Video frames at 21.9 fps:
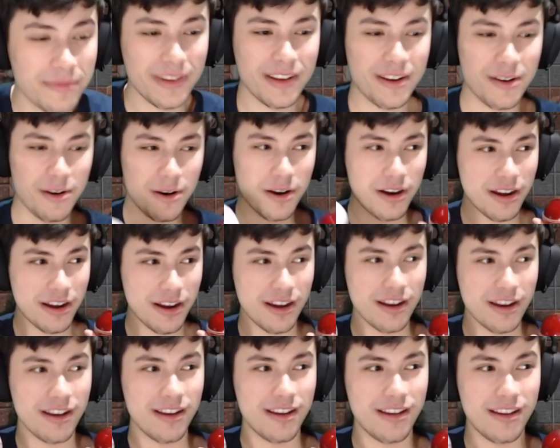
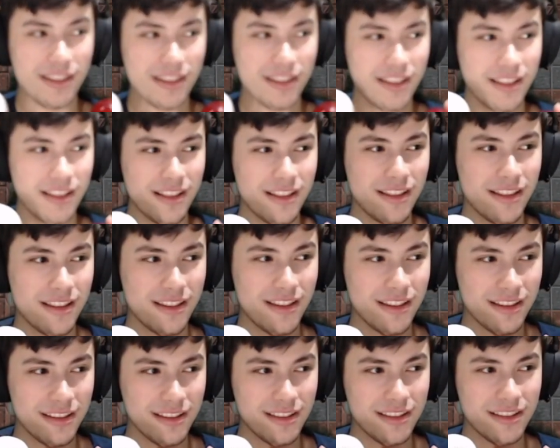
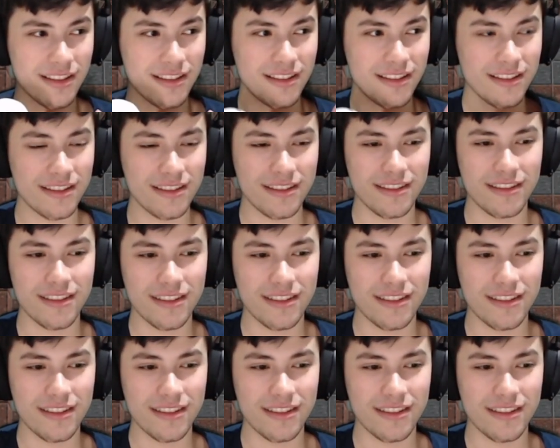Nothing is said.